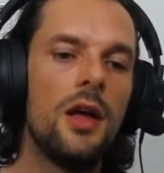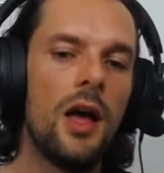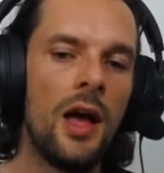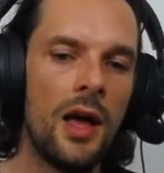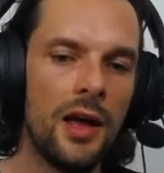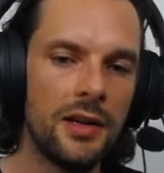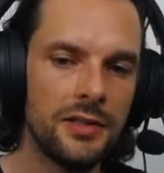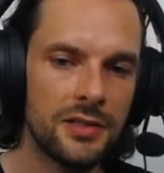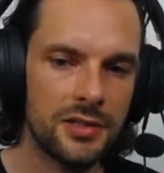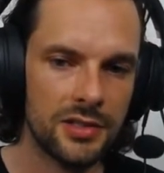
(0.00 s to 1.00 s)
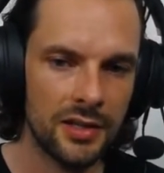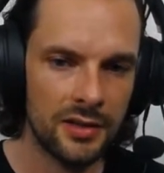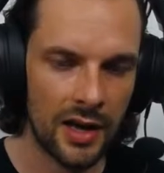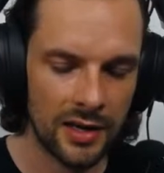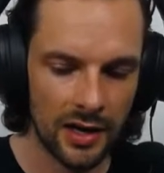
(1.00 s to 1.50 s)
And
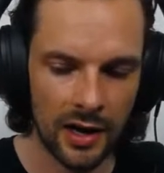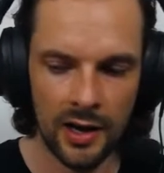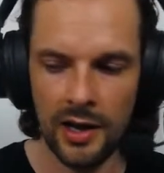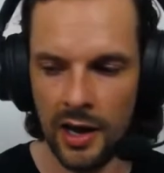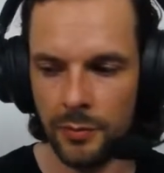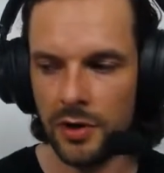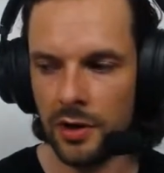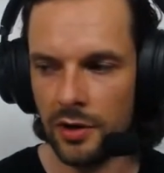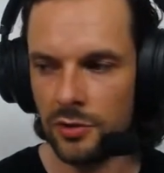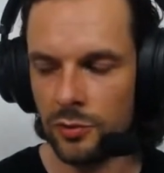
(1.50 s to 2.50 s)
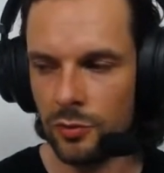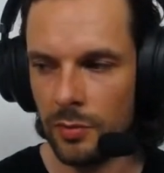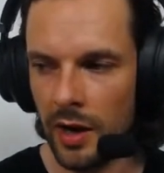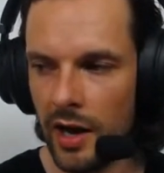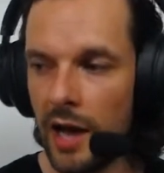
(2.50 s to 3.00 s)
then I am gonna do
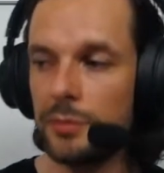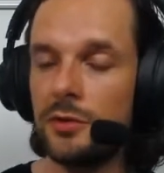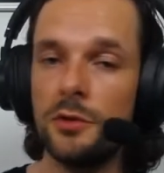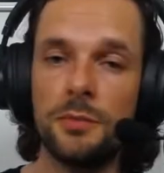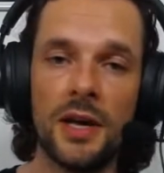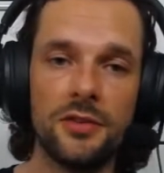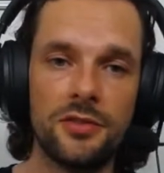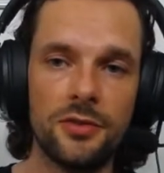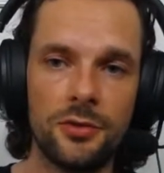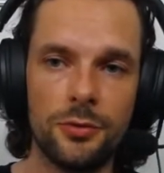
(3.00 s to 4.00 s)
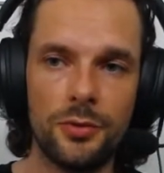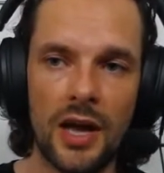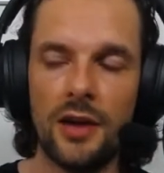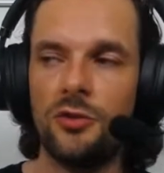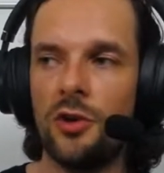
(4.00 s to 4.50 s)
my absolute best to
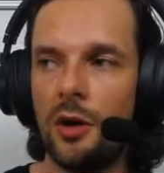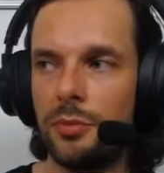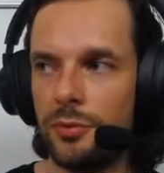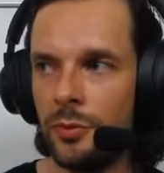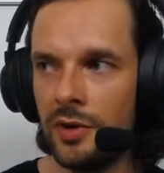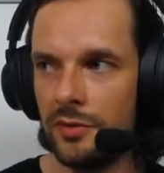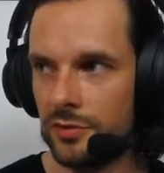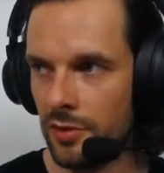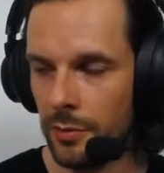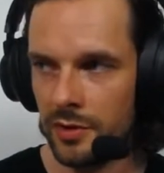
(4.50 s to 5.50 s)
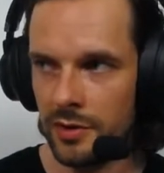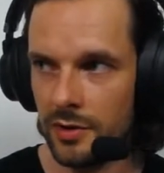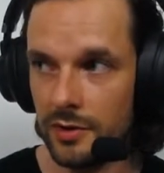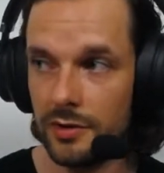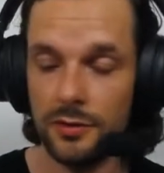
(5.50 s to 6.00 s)
catch up with some of
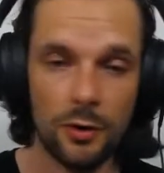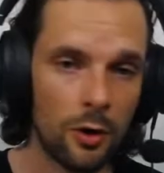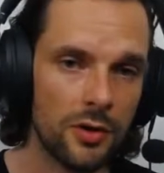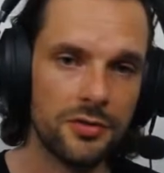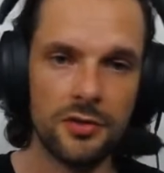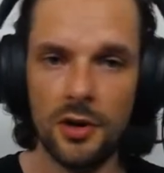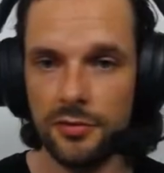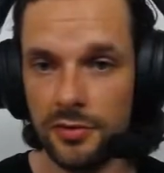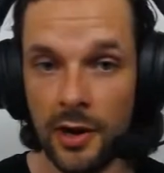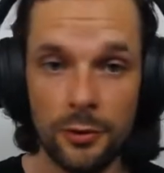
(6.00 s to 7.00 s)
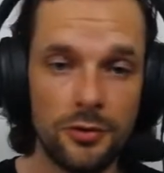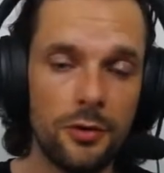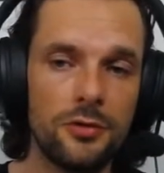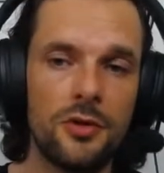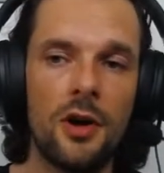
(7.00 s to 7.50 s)
the Korra stuff,
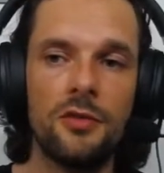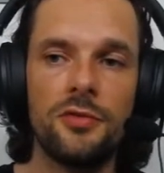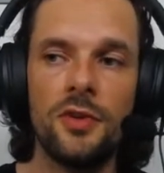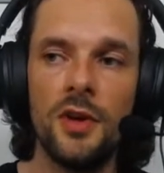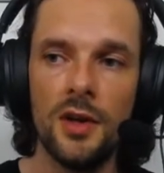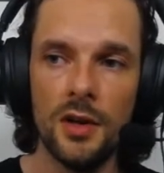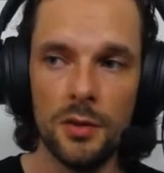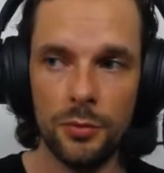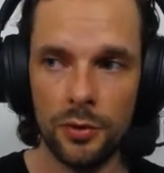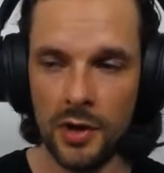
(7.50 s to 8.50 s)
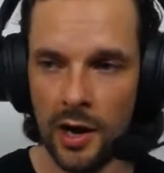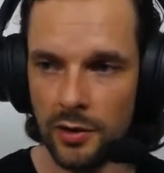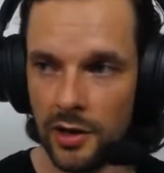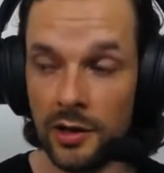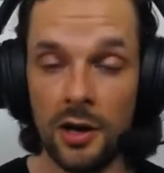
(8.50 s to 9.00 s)
Naruto stuff, put out
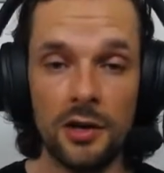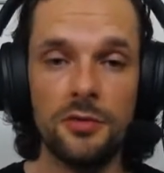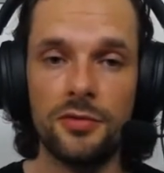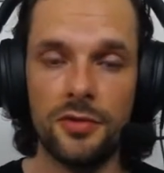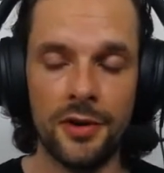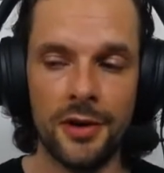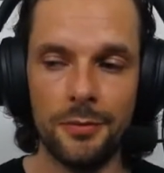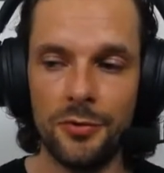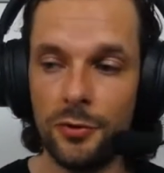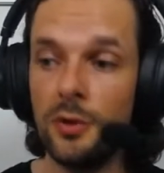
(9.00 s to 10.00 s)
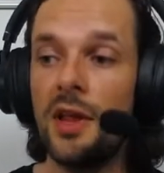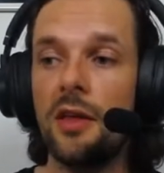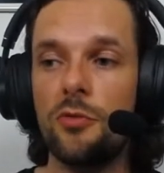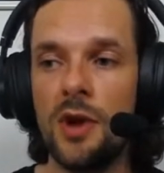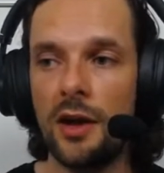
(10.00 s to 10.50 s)
a lot of
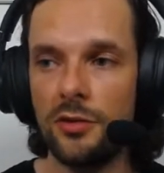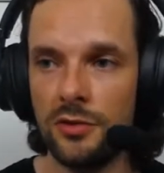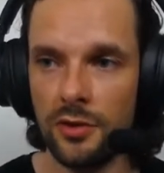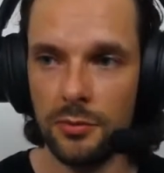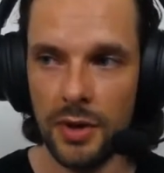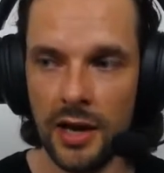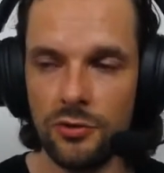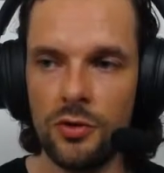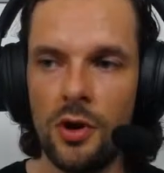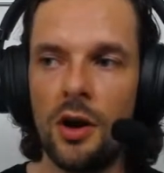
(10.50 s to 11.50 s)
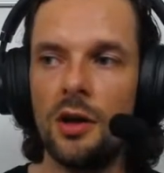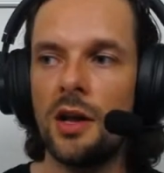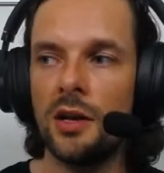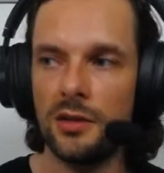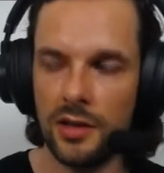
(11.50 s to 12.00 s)
full-length reactions on Patreon,
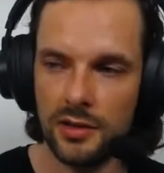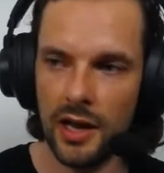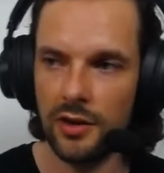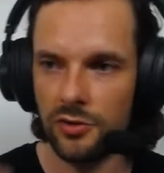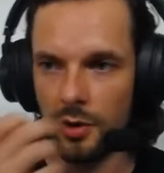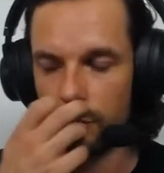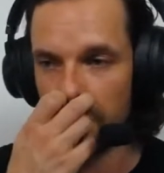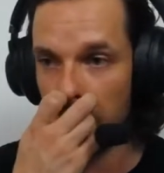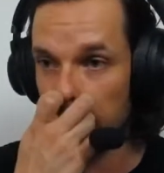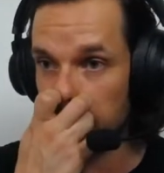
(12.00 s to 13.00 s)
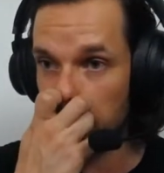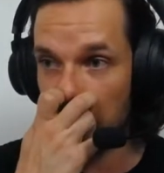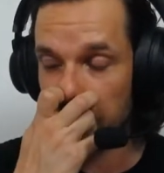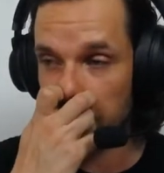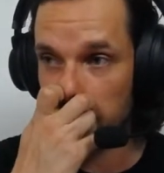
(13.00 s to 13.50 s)
and then catch up with early
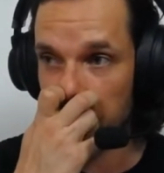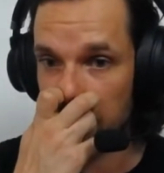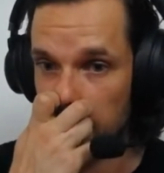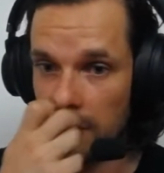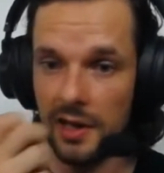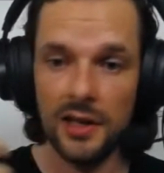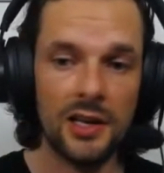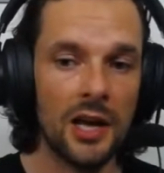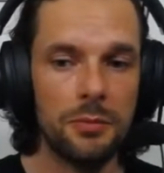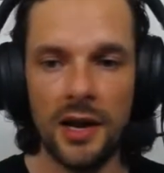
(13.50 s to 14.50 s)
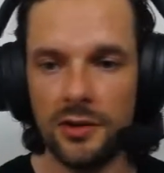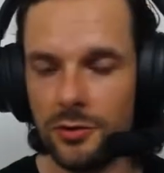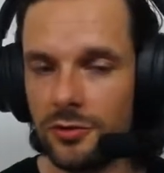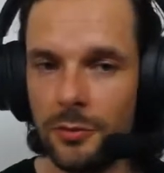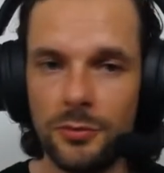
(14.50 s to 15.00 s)
reactions, get back to
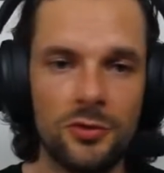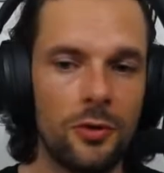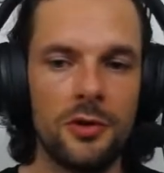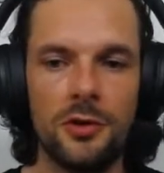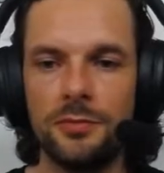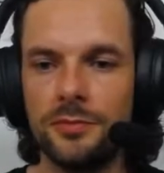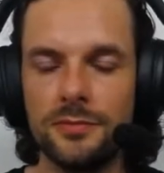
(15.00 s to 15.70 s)
some sort of